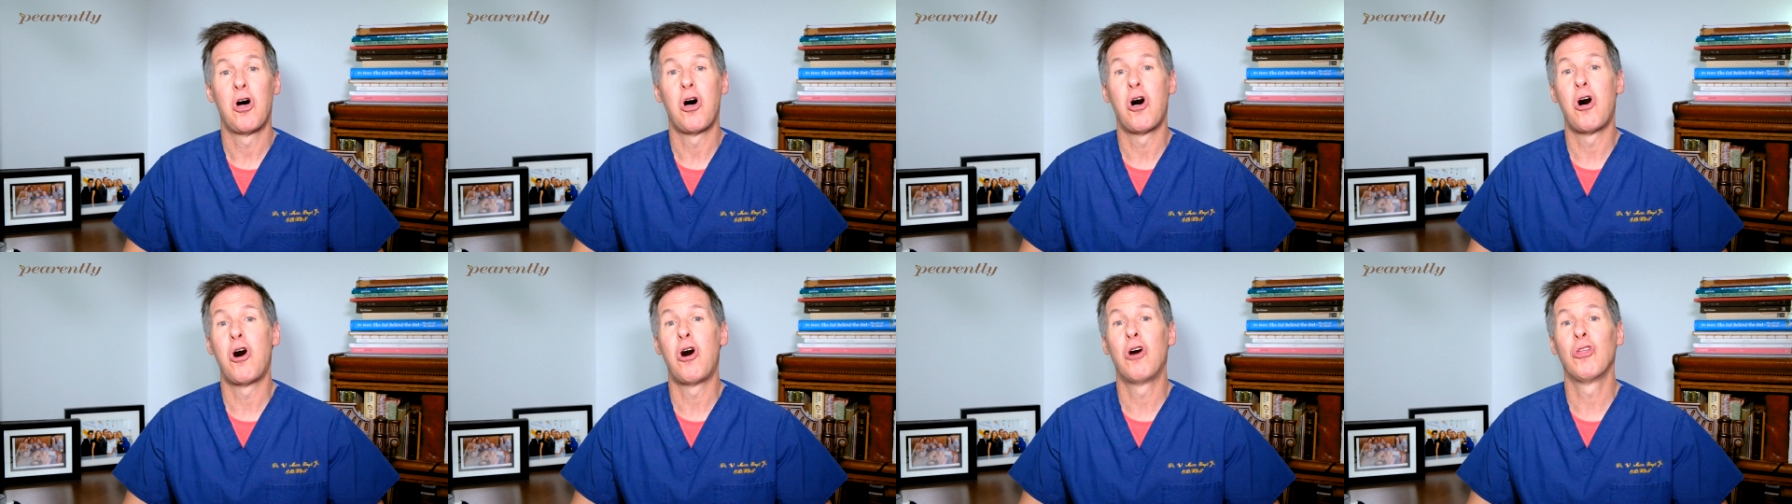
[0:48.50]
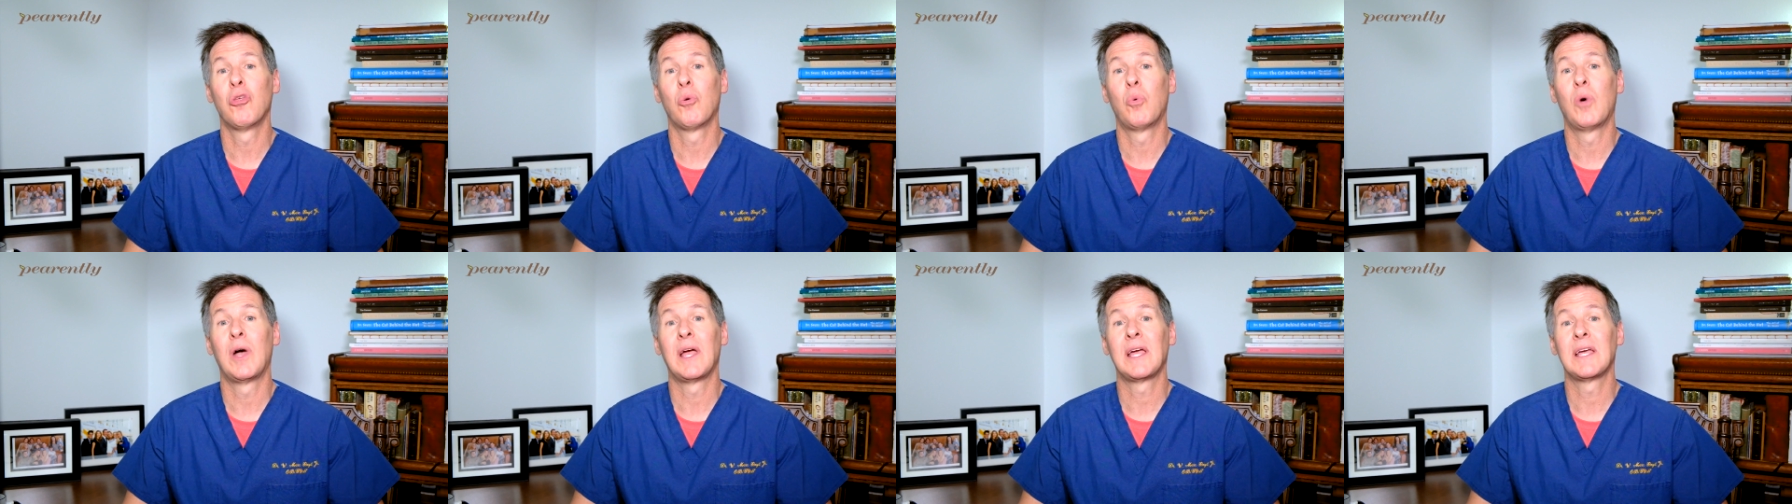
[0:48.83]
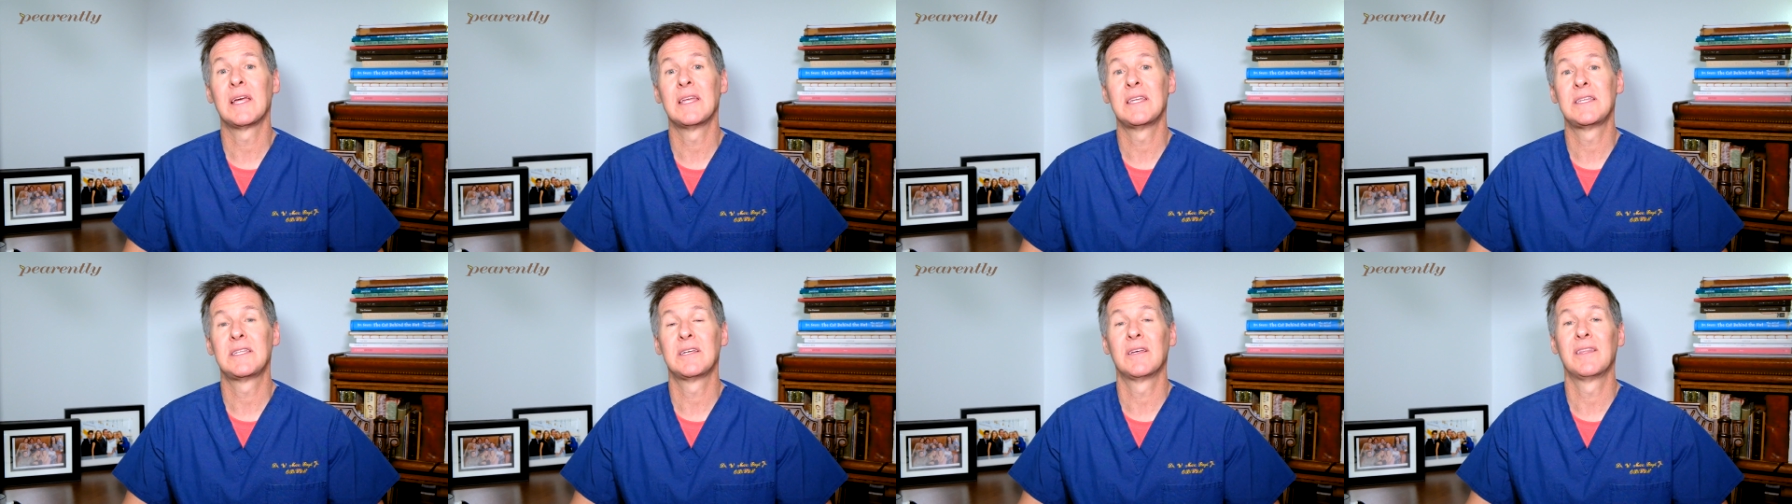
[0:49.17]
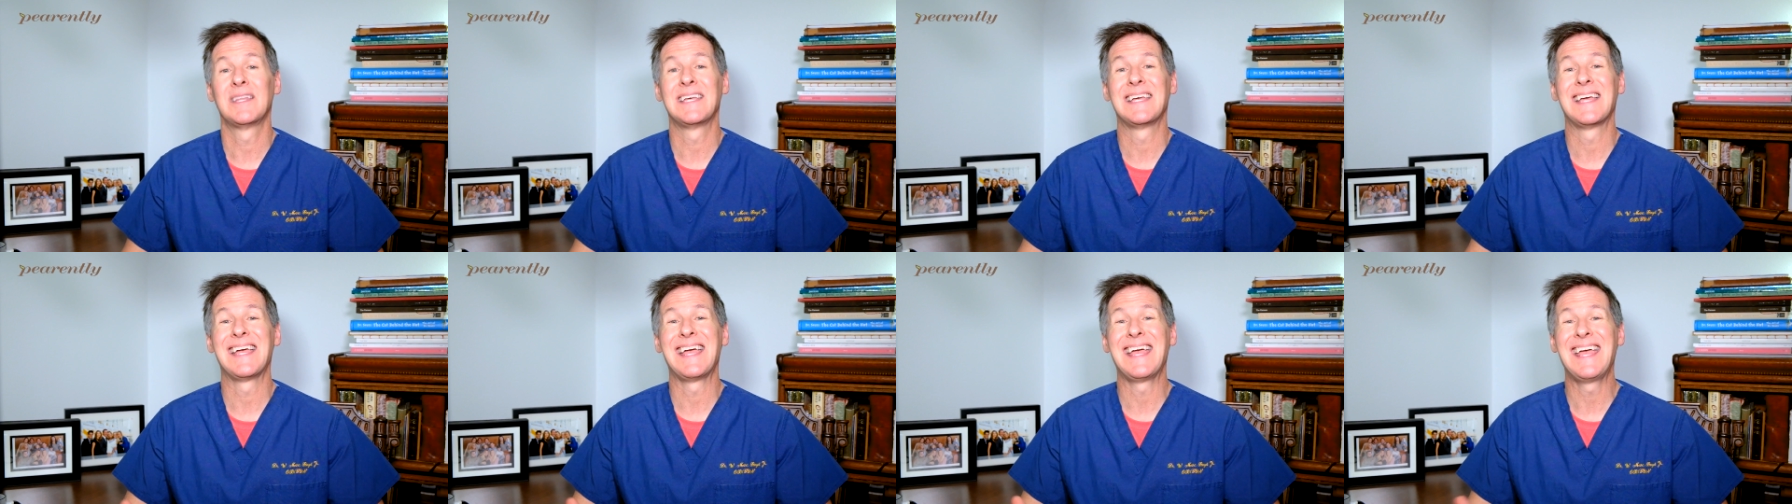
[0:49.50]
all the way until
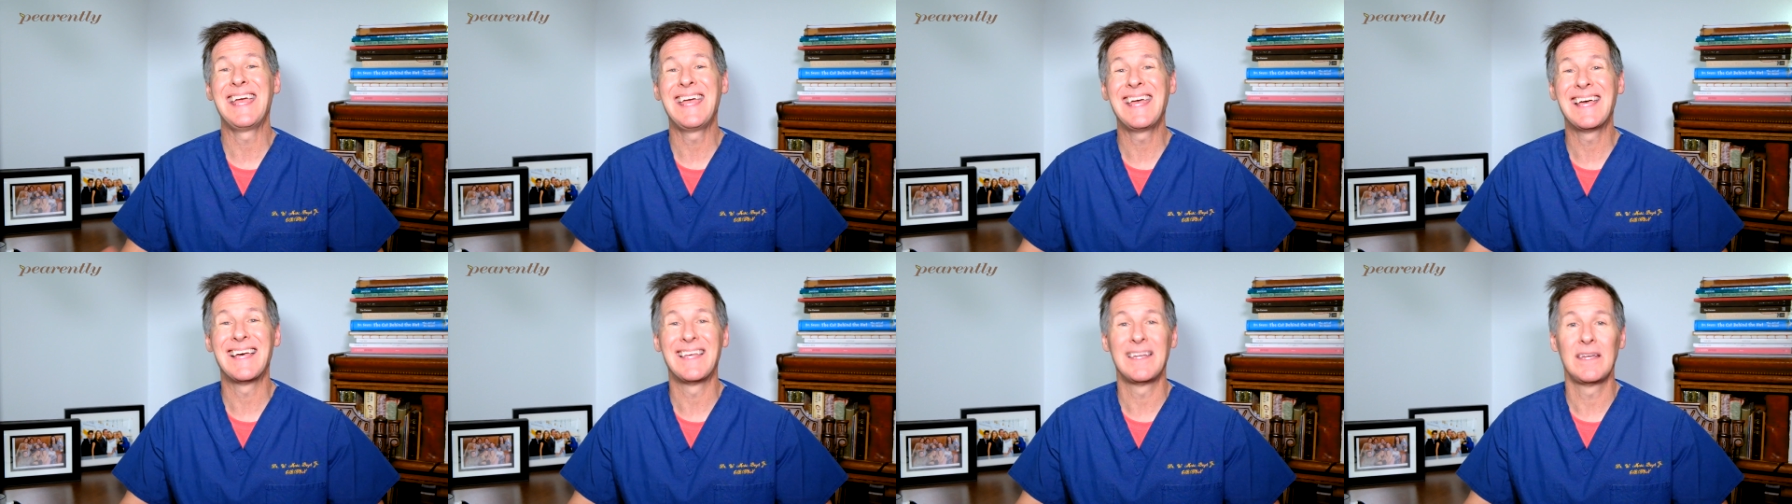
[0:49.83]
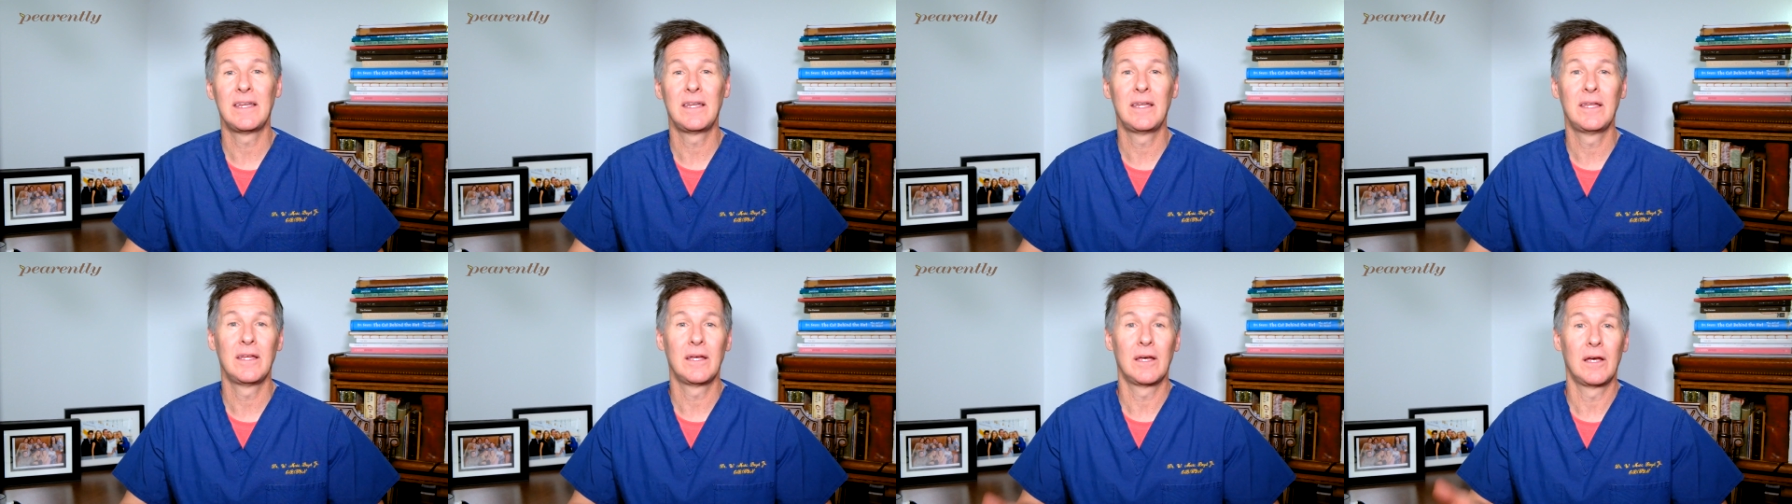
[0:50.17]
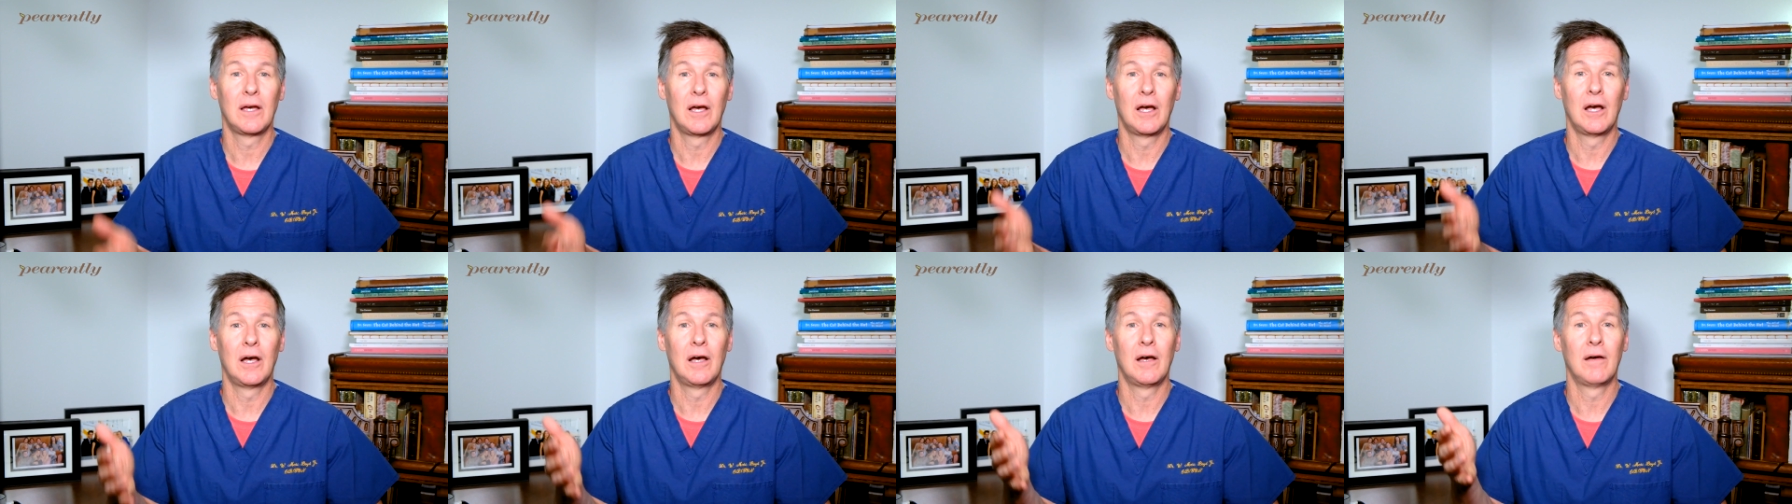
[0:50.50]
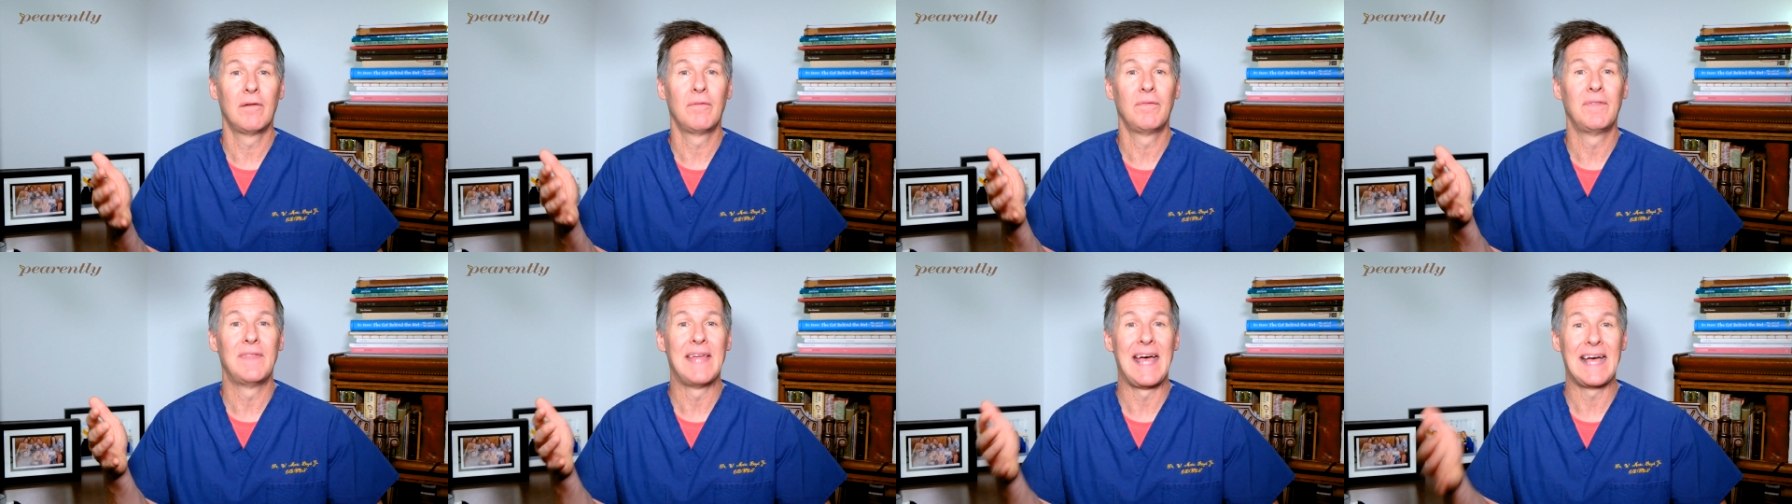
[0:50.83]
the end
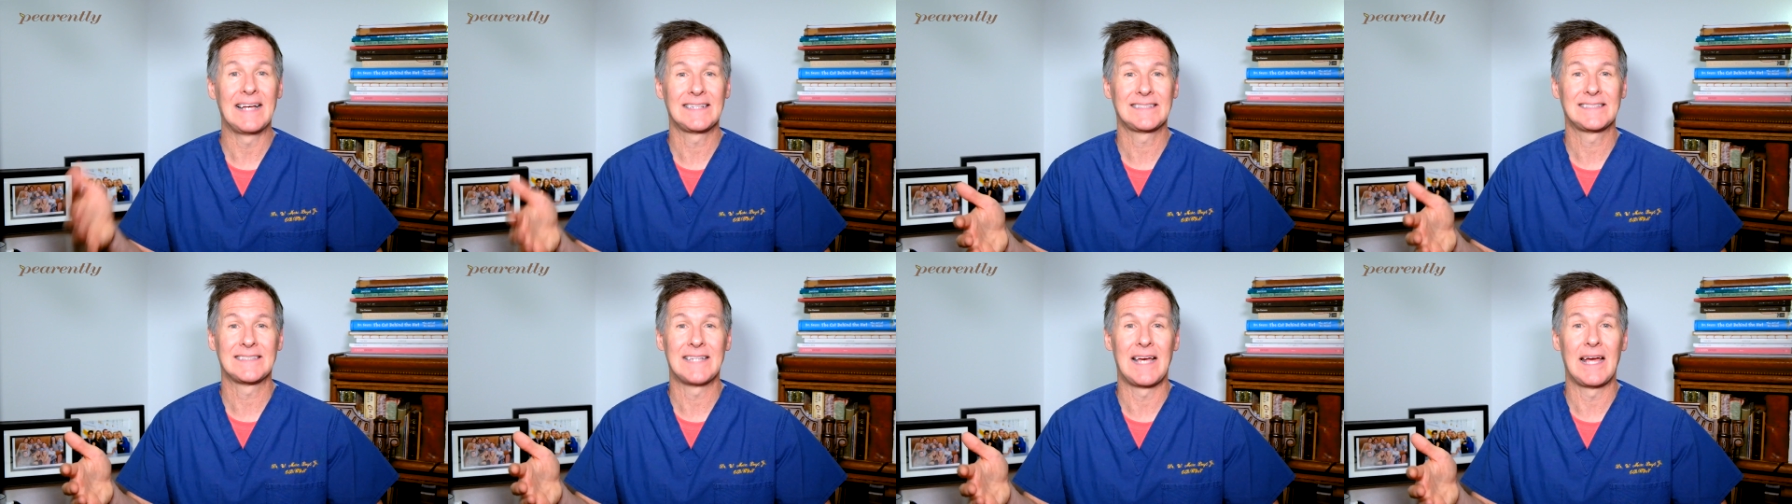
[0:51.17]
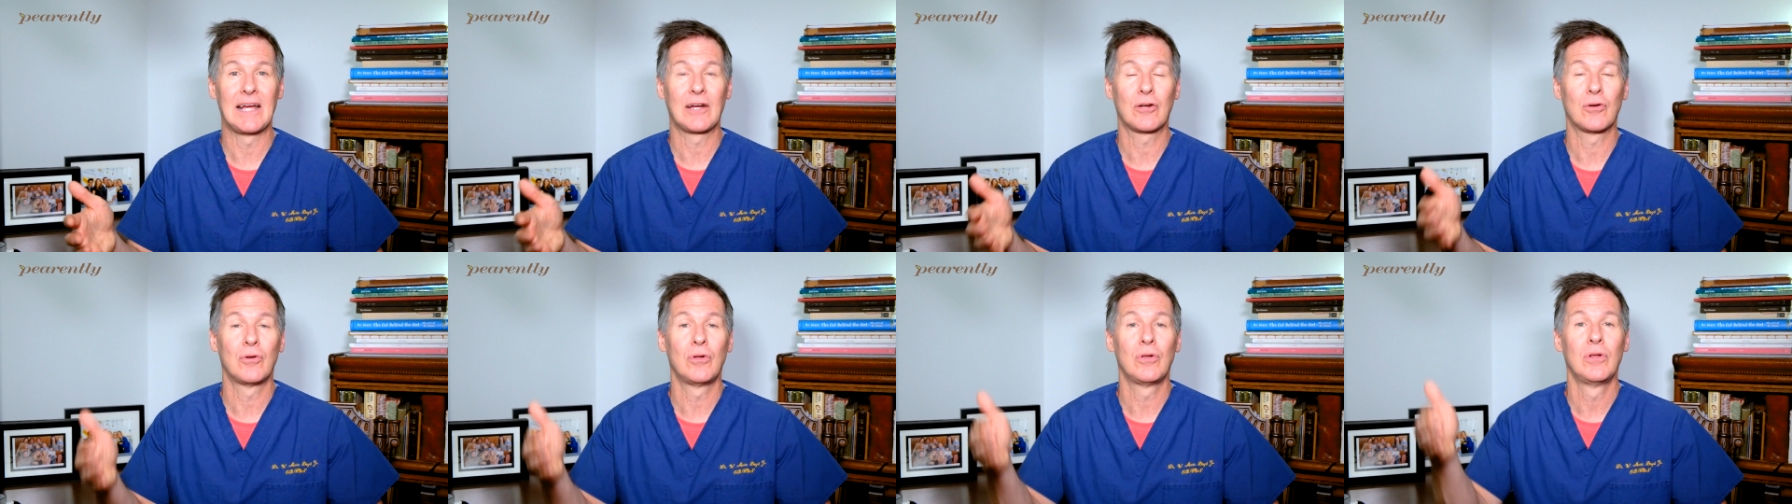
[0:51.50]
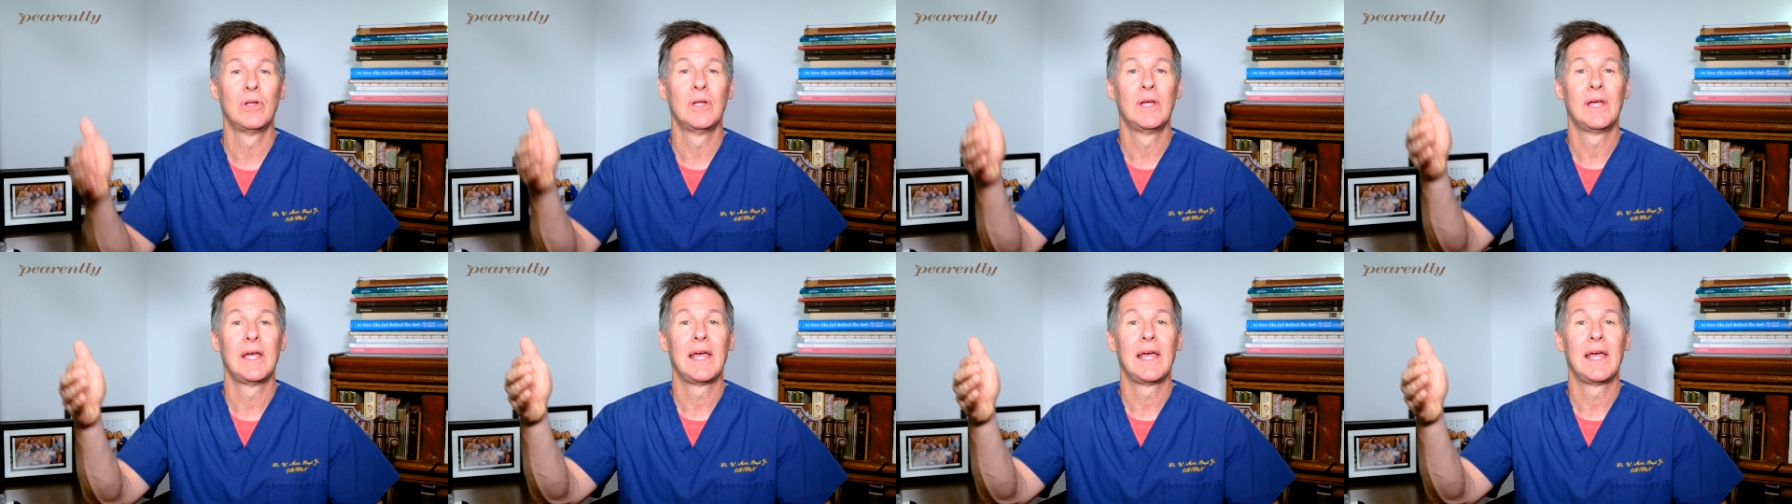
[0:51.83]
of that cycle,